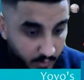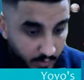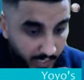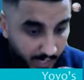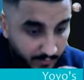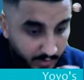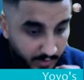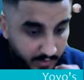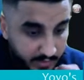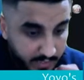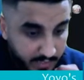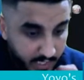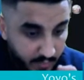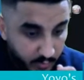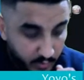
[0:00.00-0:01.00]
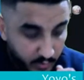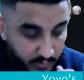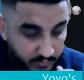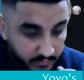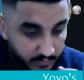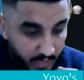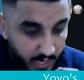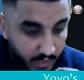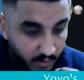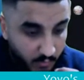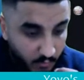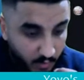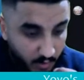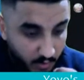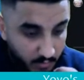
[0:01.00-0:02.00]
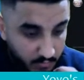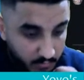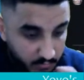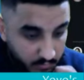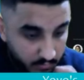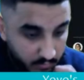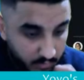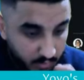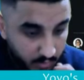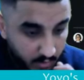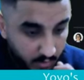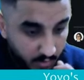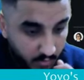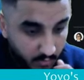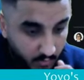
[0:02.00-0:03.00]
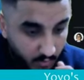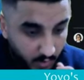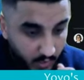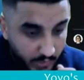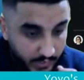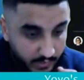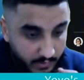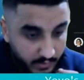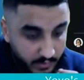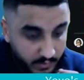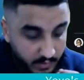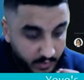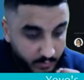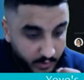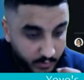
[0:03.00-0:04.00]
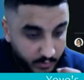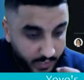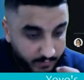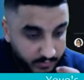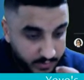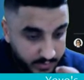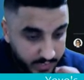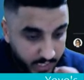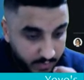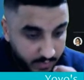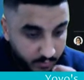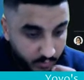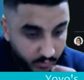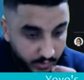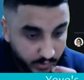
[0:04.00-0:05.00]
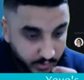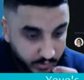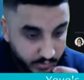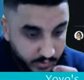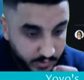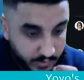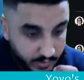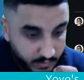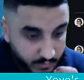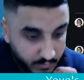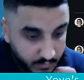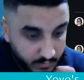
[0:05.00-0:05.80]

You have to disable the firewall. Run WF disable when using